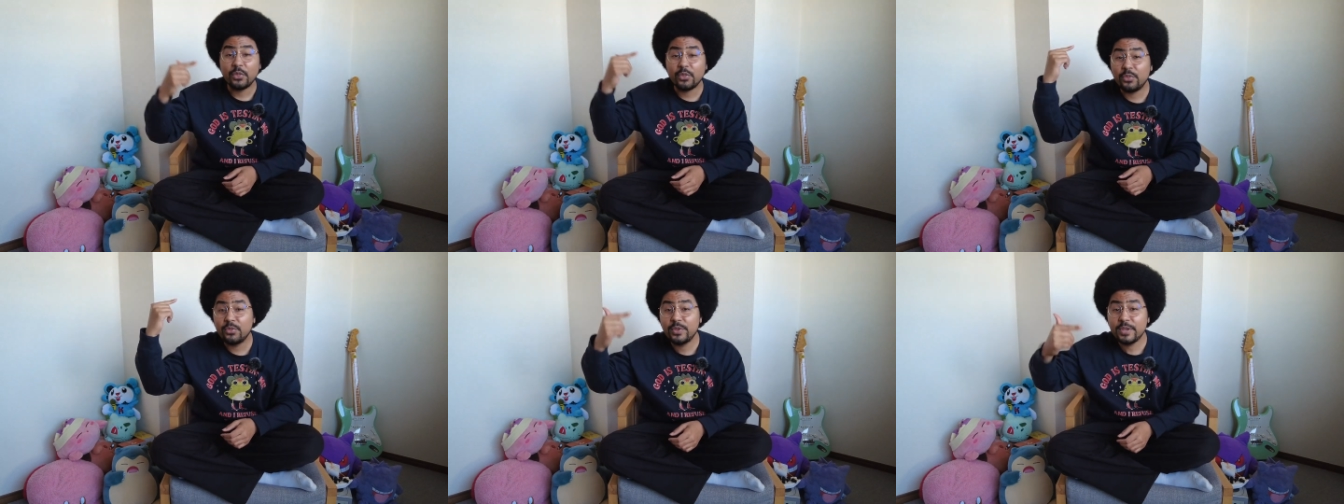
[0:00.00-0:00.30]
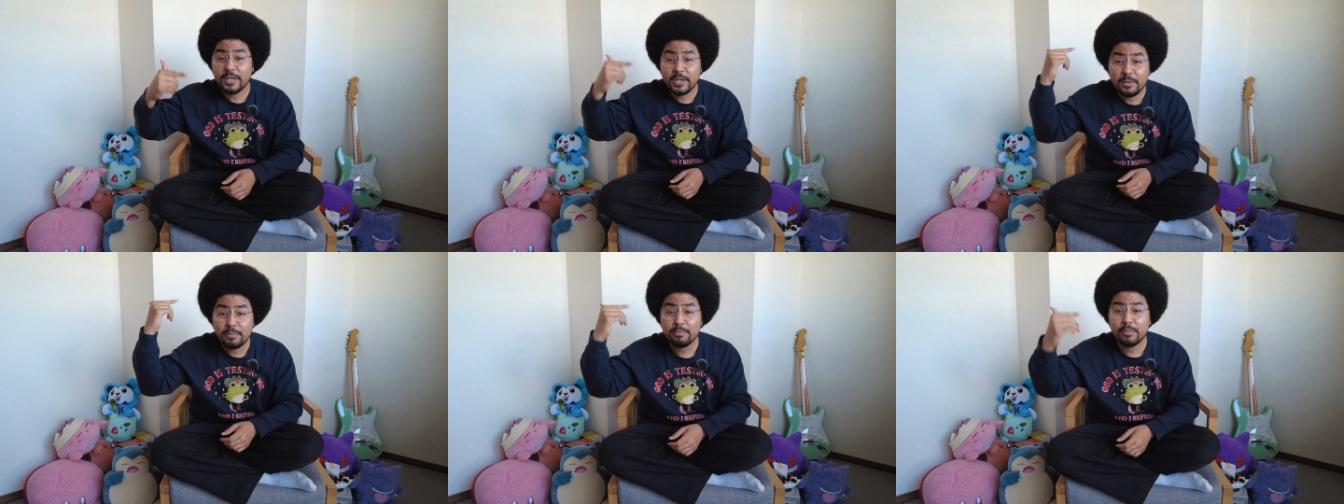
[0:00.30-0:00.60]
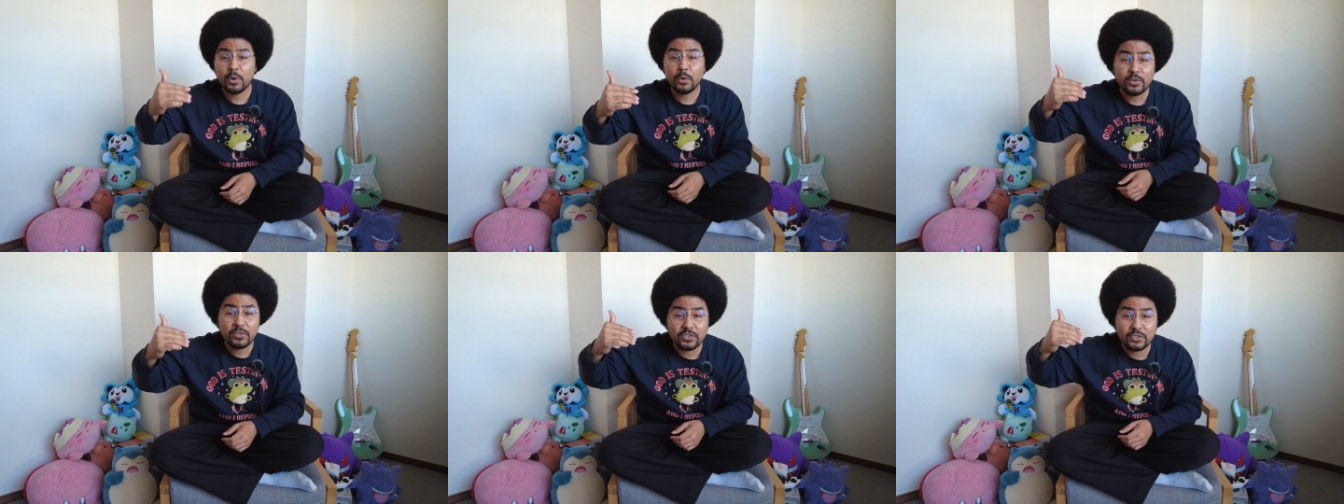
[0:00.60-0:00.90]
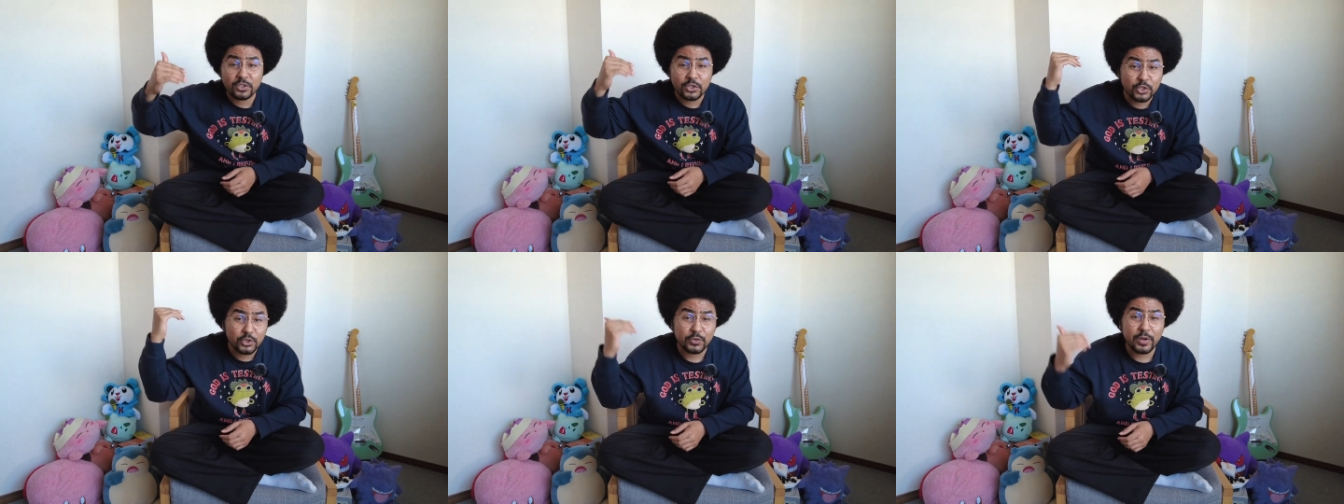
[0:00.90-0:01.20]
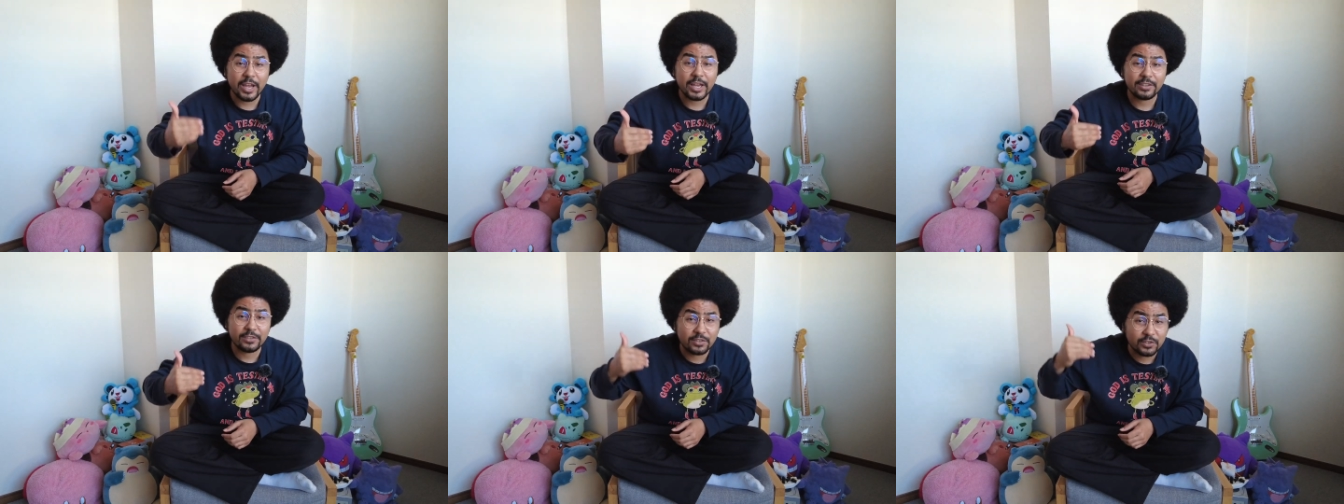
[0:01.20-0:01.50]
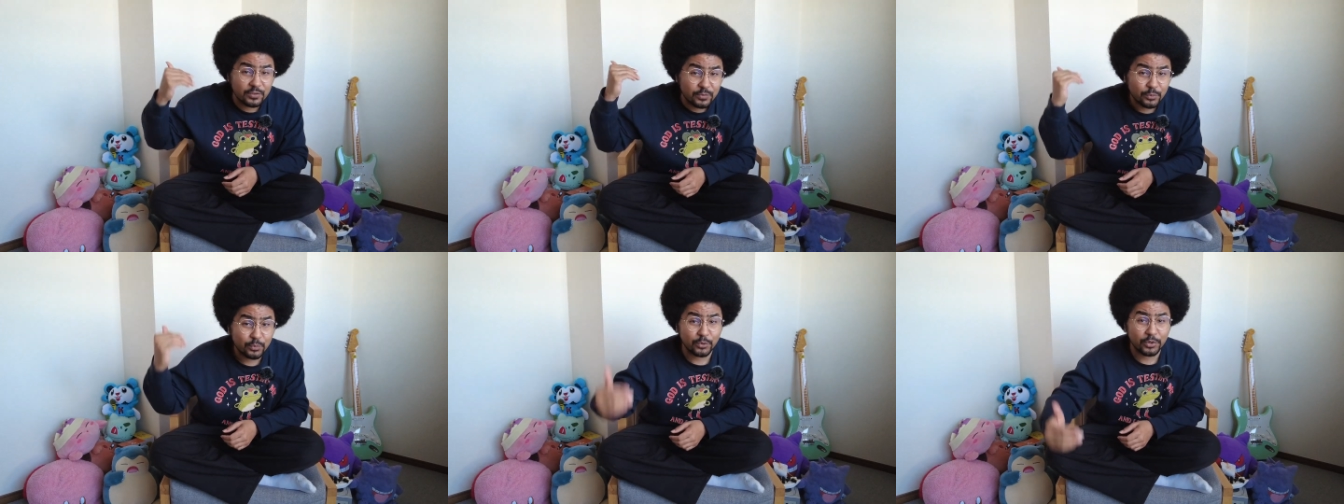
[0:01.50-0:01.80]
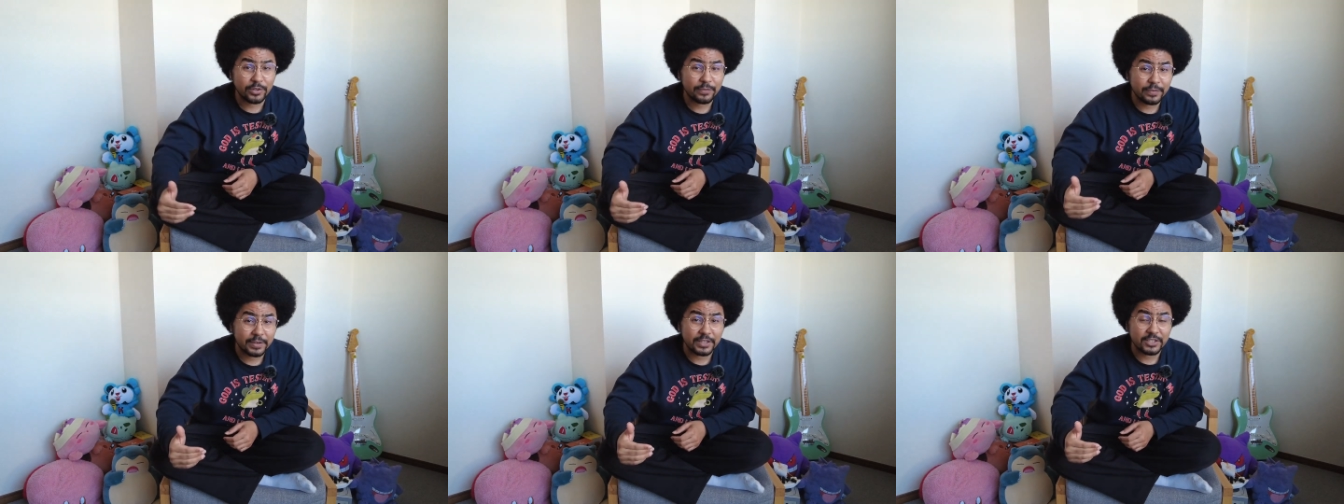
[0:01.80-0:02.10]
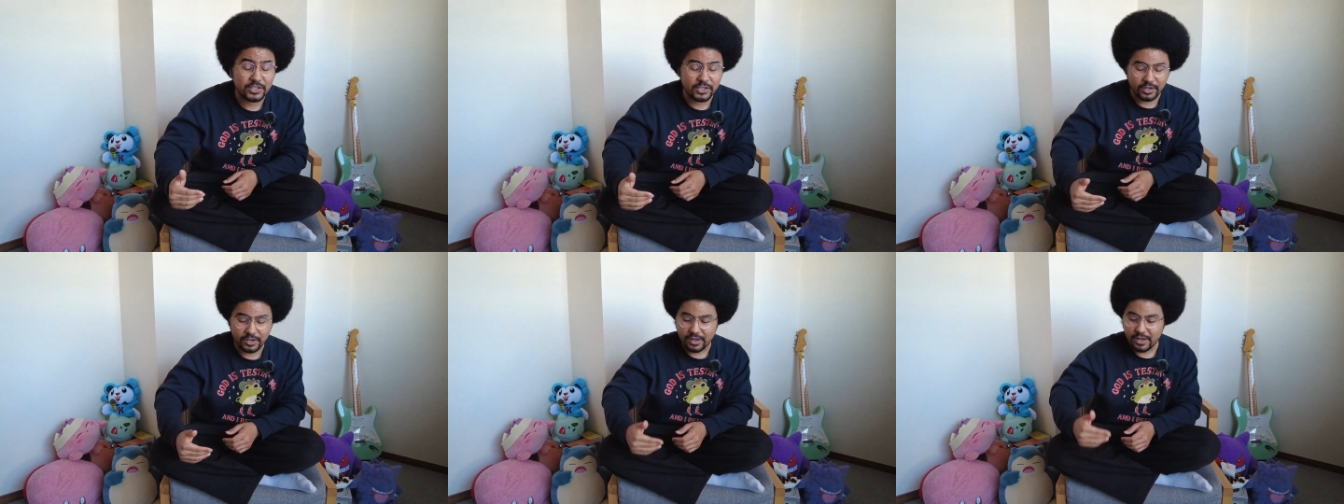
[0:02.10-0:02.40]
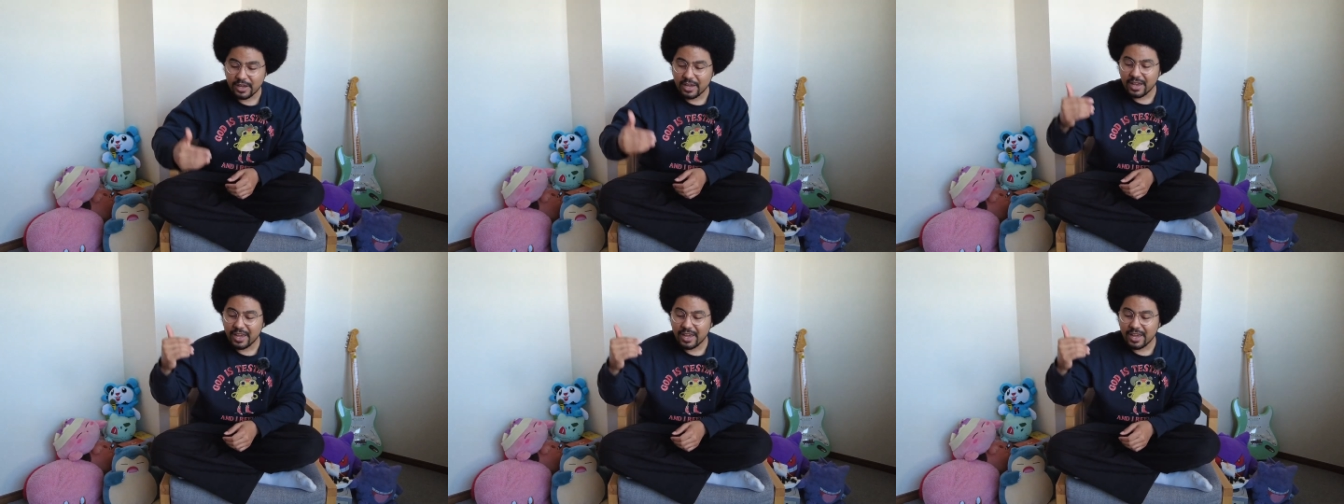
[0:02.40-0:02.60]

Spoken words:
the most attractive prefecture